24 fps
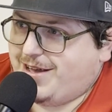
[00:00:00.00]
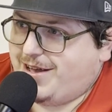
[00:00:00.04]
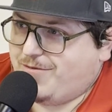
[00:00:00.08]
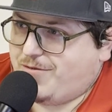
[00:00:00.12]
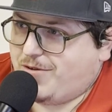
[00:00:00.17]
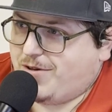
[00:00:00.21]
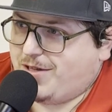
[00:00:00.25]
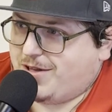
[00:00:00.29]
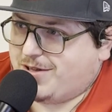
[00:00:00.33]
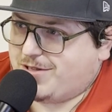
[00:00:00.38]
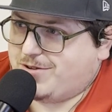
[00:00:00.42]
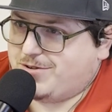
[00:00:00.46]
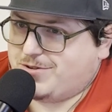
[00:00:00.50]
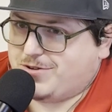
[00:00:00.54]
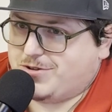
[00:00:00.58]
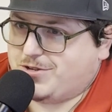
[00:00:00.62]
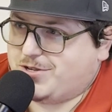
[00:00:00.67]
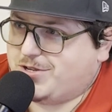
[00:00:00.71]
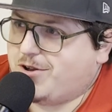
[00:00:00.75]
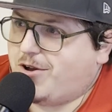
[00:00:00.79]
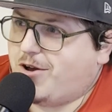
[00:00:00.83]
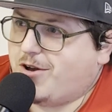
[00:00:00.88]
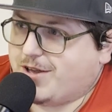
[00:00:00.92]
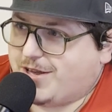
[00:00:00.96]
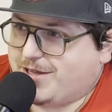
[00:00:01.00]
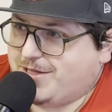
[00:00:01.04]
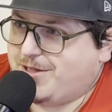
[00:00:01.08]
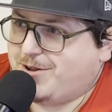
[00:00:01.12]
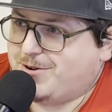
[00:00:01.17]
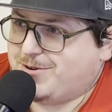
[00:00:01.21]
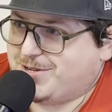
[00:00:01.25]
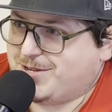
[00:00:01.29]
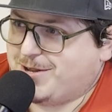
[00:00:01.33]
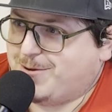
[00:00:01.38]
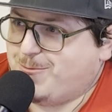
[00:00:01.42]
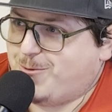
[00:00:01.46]
I feel like there's a song in
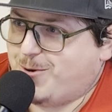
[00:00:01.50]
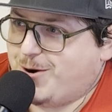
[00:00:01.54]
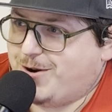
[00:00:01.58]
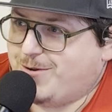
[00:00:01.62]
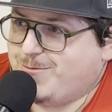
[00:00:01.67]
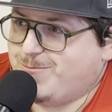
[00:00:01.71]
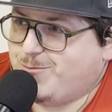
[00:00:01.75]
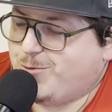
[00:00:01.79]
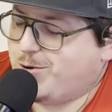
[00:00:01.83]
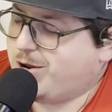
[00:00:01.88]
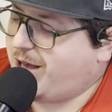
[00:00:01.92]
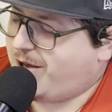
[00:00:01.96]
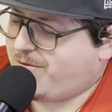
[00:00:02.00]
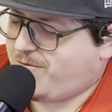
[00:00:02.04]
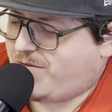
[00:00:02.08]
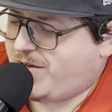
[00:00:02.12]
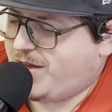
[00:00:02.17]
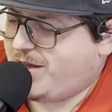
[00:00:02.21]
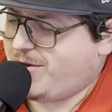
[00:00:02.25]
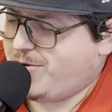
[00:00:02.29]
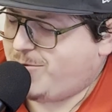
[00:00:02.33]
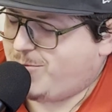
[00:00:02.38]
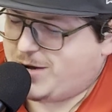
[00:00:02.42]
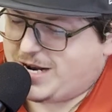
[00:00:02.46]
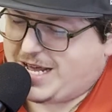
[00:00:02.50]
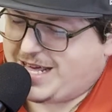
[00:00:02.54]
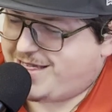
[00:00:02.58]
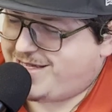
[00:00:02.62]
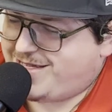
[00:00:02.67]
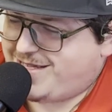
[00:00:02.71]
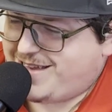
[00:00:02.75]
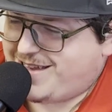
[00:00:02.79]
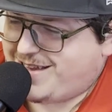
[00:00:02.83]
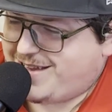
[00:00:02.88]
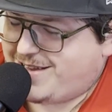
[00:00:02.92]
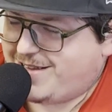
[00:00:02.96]
there somewhere. What I feel, what I
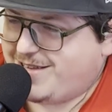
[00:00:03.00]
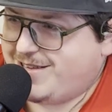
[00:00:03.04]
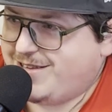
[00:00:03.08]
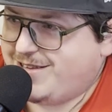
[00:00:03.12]
think.